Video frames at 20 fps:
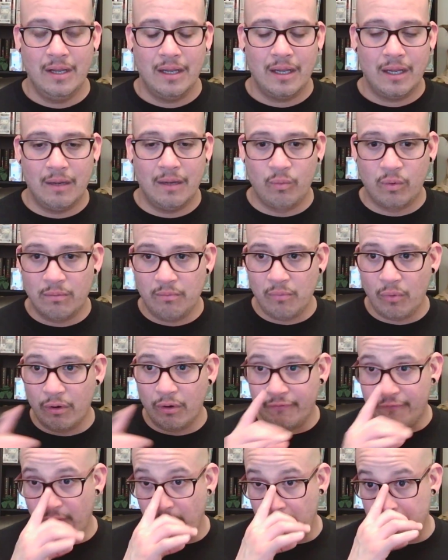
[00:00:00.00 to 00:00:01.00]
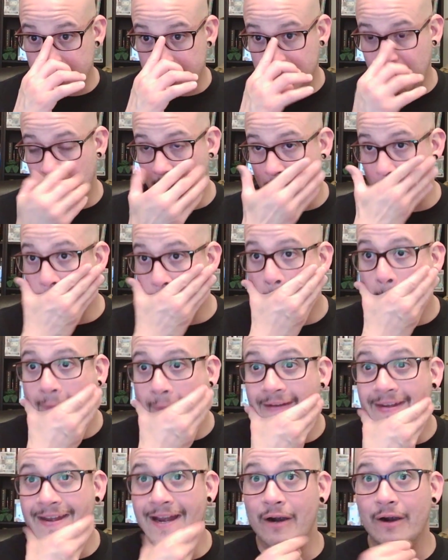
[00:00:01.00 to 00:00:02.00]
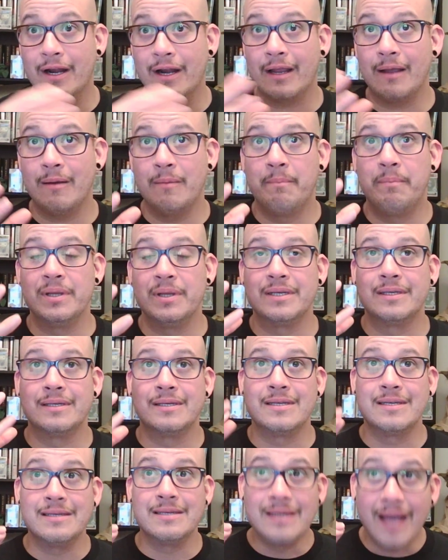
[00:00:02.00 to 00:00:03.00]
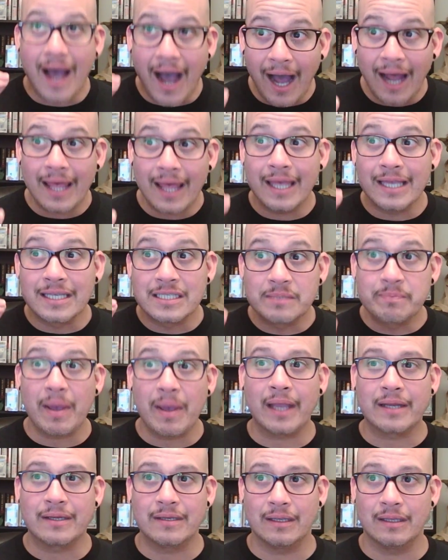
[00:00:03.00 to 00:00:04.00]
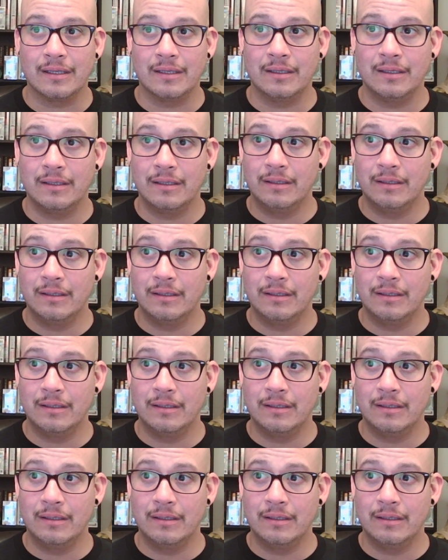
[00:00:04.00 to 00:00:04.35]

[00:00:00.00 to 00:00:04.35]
And we're more focused on Derek, but not expecting